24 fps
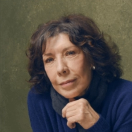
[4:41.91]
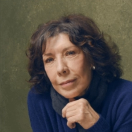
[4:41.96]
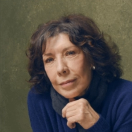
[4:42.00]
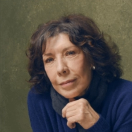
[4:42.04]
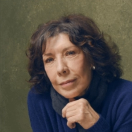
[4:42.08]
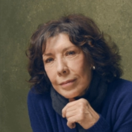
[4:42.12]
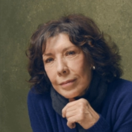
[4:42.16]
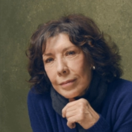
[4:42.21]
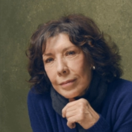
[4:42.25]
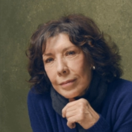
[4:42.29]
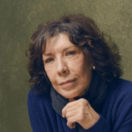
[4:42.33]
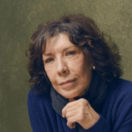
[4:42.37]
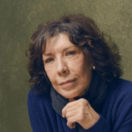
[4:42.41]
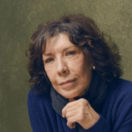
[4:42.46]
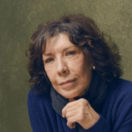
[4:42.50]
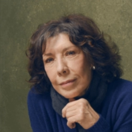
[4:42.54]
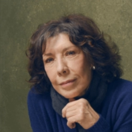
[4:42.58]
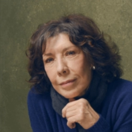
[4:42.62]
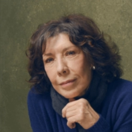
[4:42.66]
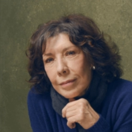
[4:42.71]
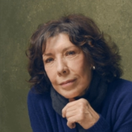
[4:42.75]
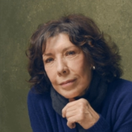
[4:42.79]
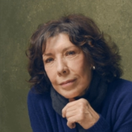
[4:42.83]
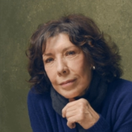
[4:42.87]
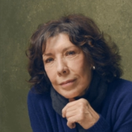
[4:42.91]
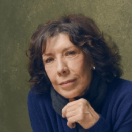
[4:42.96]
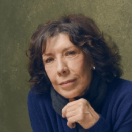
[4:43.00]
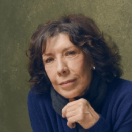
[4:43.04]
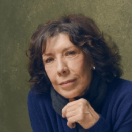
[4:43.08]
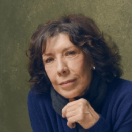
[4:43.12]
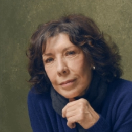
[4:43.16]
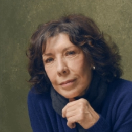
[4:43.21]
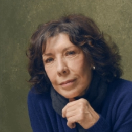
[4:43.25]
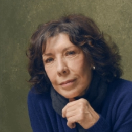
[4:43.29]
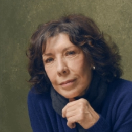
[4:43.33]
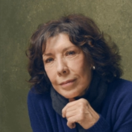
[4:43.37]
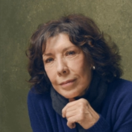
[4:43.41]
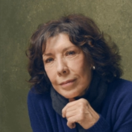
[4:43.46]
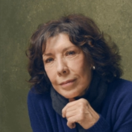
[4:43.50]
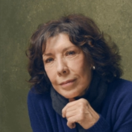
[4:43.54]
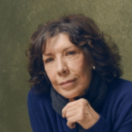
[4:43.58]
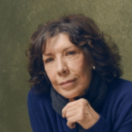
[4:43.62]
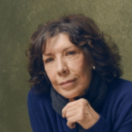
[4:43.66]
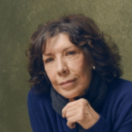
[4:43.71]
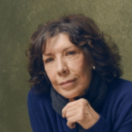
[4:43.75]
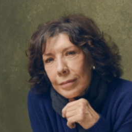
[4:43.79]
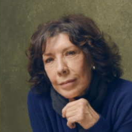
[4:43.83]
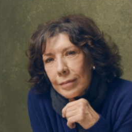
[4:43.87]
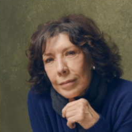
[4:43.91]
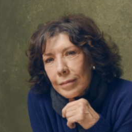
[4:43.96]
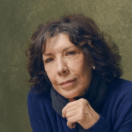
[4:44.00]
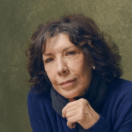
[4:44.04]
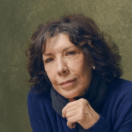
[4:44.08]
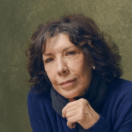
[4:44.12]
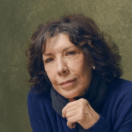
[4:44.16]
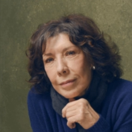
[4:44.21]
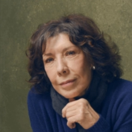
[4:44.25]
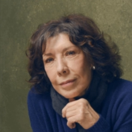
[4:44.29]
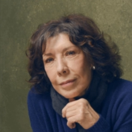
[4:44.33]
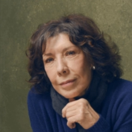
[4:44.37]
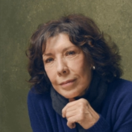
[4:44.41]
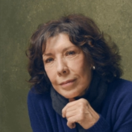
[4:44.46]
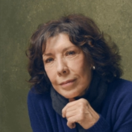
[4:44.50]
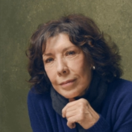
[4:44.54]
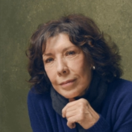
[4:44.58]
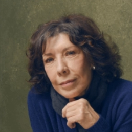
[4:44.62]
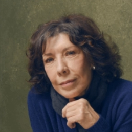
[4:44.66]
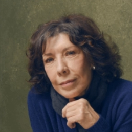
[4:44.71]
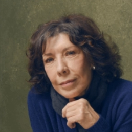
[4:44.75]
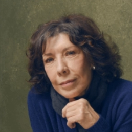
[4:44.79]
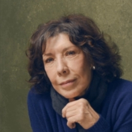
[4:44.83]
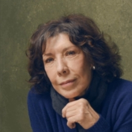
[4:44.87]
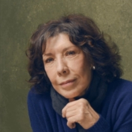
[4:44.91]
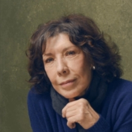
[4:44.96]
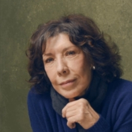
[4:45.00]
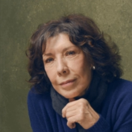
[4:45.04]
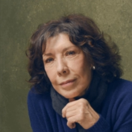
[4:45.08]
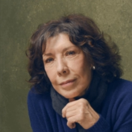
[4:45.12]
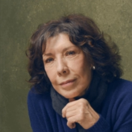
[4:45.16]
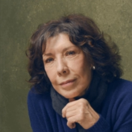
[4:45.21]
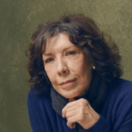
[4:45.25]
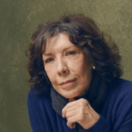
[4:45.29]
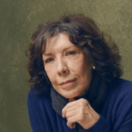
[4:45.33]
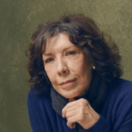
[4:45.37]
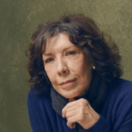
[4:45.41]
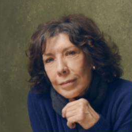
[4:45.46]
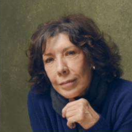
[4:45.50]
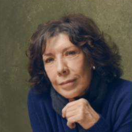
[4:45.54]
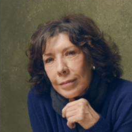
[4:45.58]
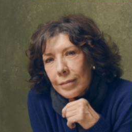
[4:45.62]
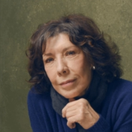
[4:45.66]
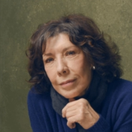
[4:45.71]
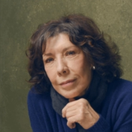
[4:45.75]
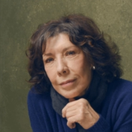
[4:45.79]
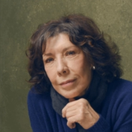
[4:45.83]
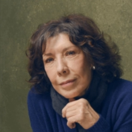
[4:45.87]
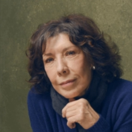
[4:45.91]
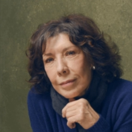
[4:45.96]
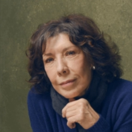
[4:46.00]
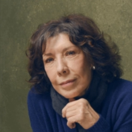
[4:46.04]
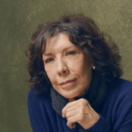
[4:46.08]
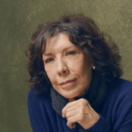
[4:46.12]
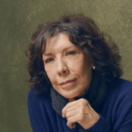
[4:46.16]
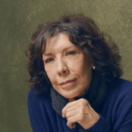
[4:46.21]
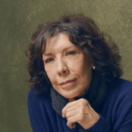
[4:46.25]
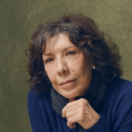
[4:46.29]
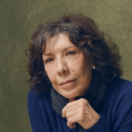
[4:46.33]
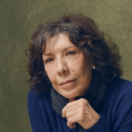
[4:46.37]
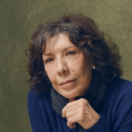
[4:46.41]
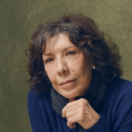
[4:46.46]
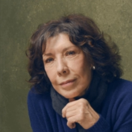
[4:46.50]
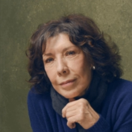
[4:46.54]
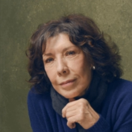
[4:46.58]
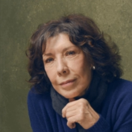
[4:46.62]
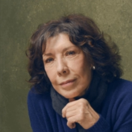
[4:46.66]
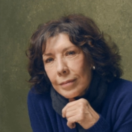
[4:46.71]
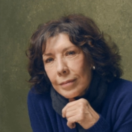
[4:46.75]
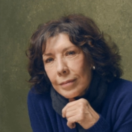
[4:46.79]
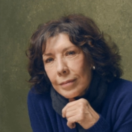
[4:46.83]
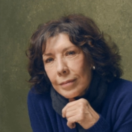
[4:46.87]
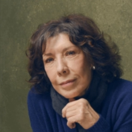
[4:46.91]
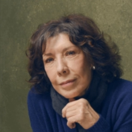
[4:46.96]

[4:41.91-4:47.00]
(no lip movement)